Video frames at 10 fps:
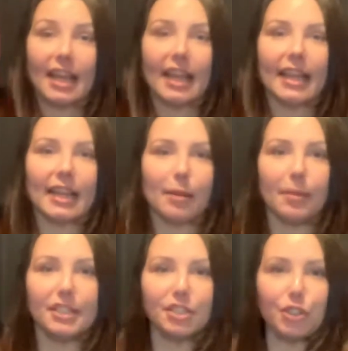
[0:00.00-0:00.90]
and I
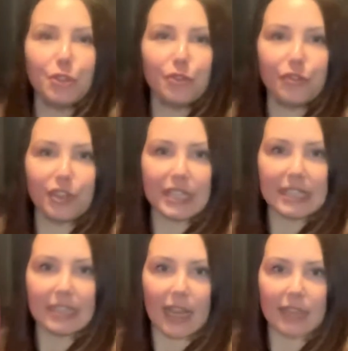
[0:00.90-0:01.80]
paid $2 for the
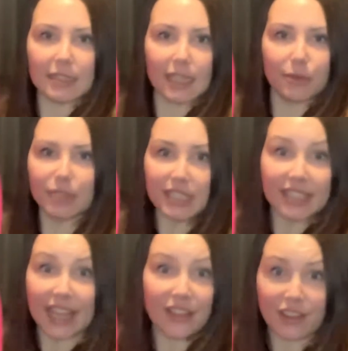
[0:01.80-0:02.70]
set. Like, it was
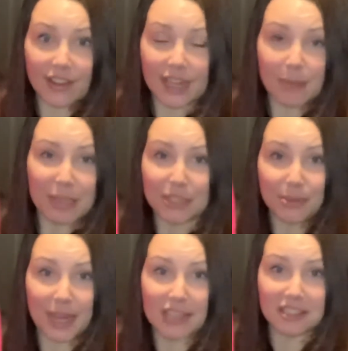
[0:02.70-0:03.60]
together, and I paid
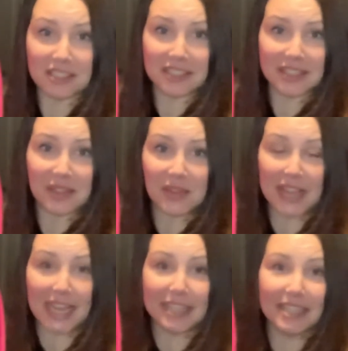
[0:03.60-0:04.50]
$2, so
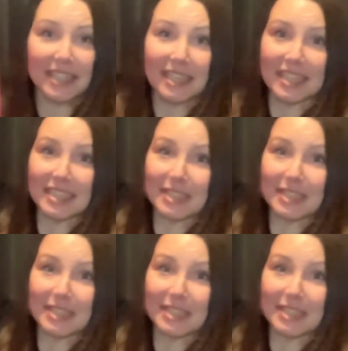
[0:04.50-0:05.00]
that is